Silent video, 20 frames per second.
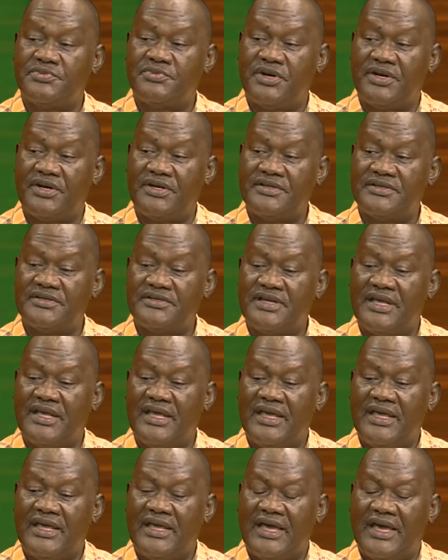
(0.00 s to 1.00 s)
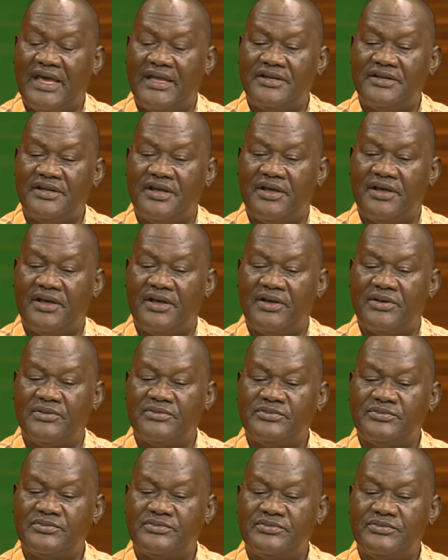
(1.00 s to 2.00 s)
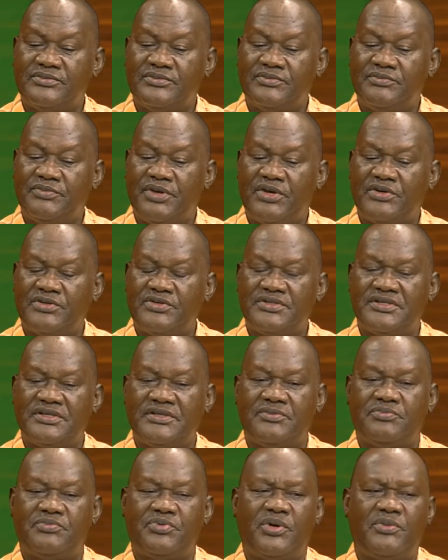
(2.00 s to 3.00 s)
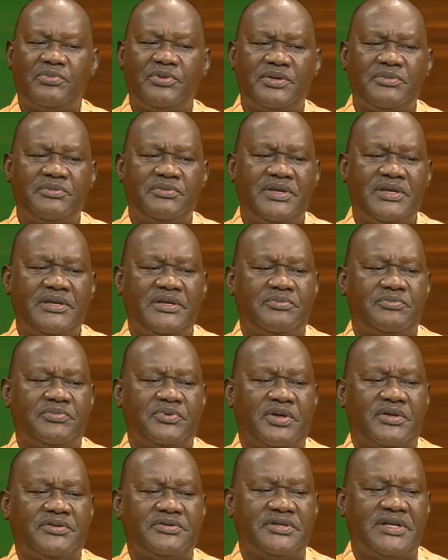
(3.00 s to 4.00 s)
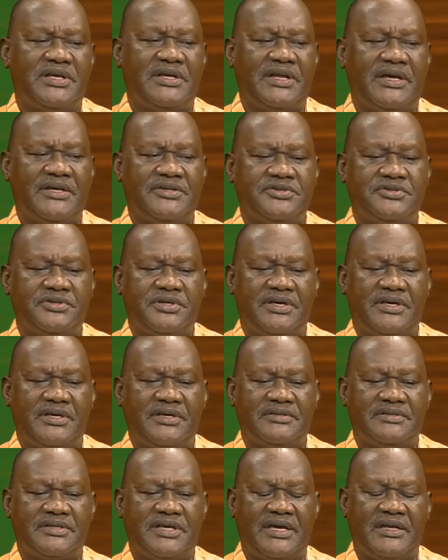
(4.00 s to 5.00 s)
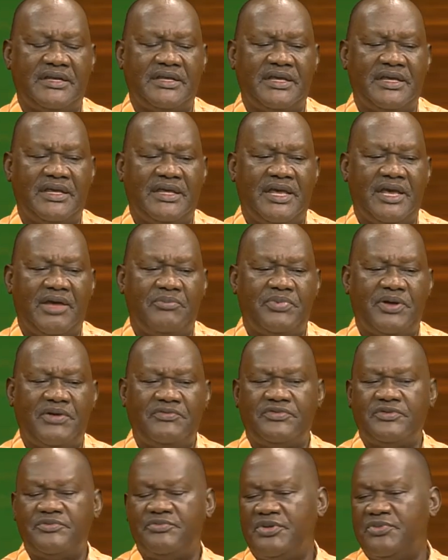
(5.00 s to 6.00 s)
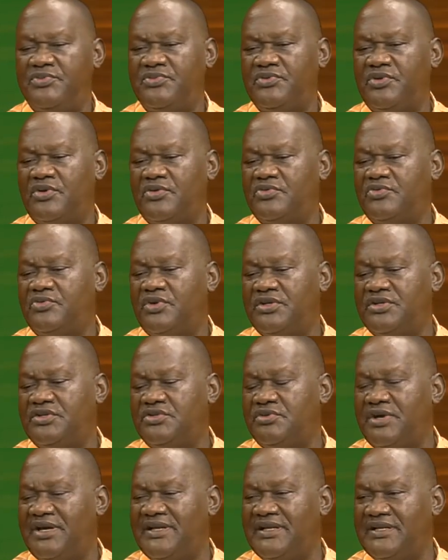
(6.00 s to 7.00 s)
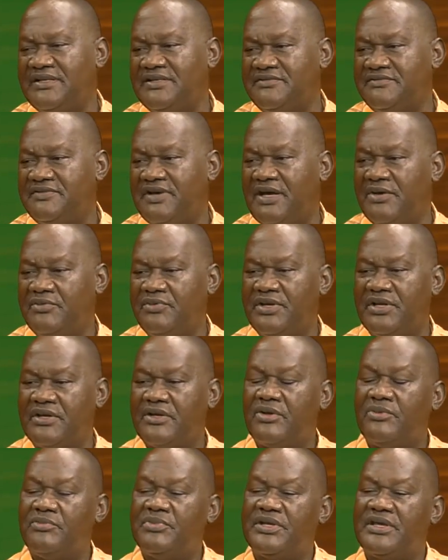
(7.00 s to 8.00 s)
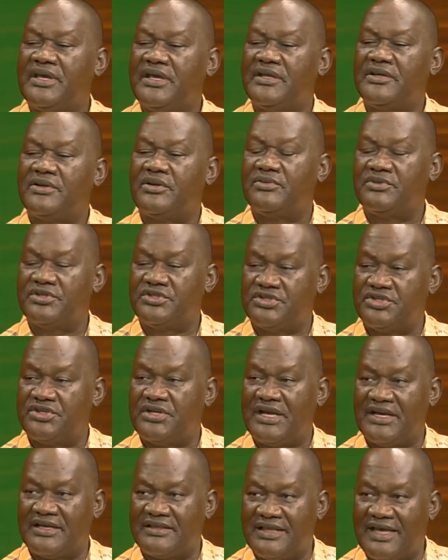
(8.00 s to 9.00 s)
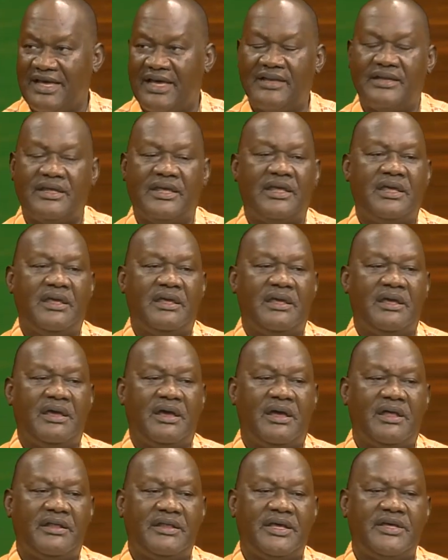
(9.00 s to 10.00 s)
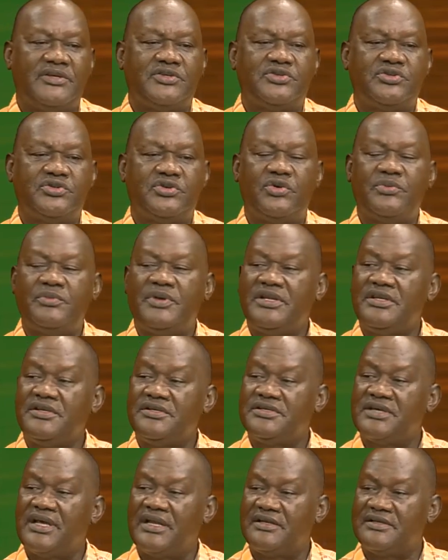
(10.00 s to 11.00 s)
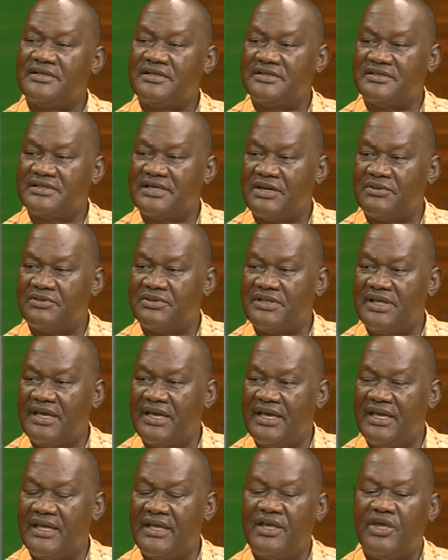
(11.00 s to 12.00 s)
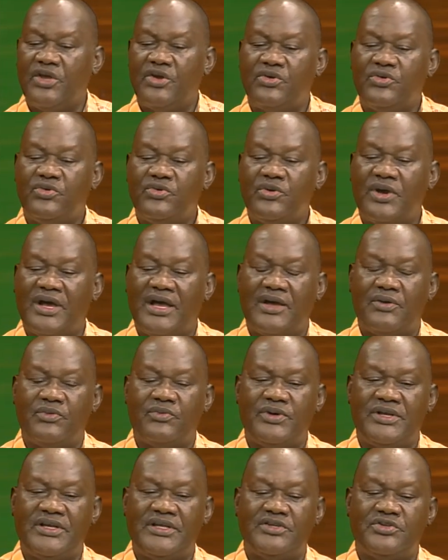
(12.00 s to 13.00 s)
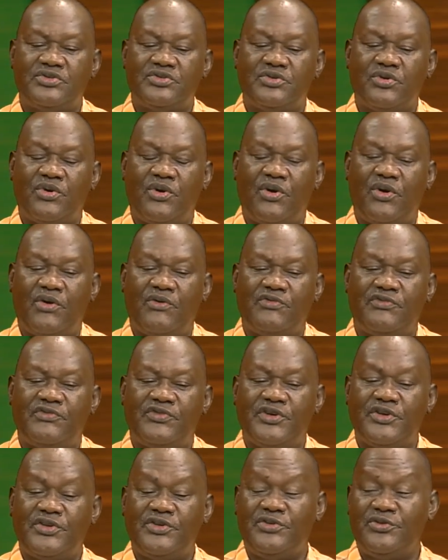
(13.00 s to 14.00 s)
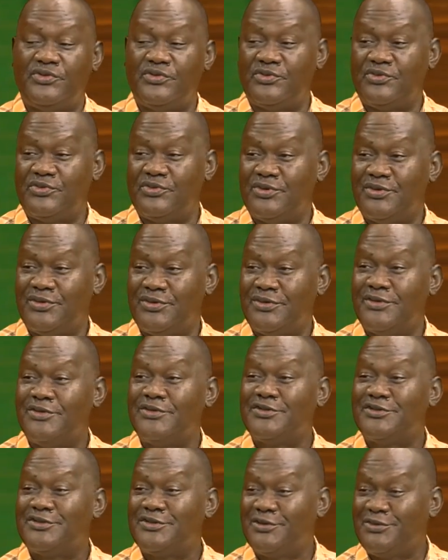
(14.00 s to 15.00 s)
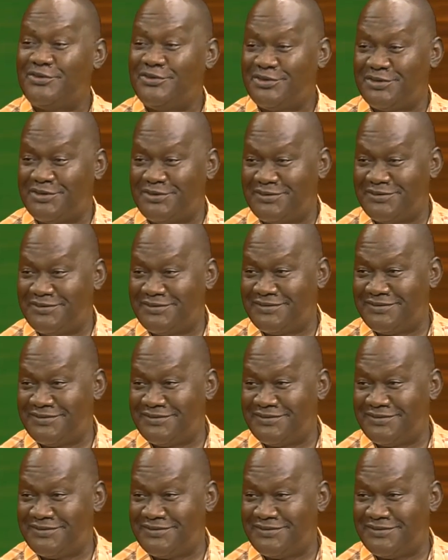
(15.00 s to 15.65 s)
parents. And uh, because you see, the problem in a country like Nigeria is that apart from people not wanting to identify with a complicated condition like that, uh, there are so many charlatans out there who are willing to offer you solutions.